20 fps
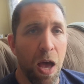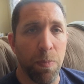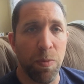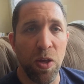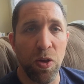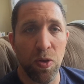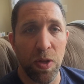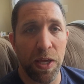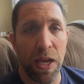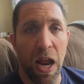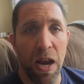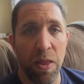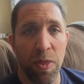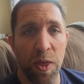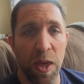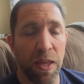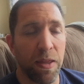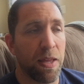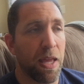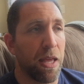These are the kind of
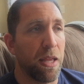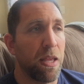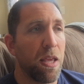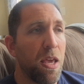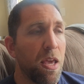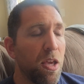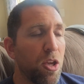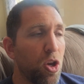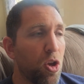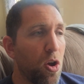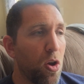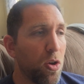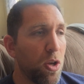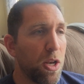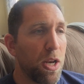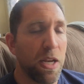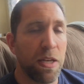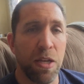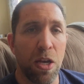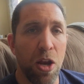things that,
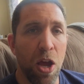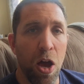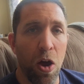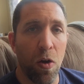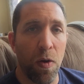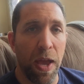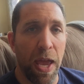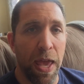you need to know.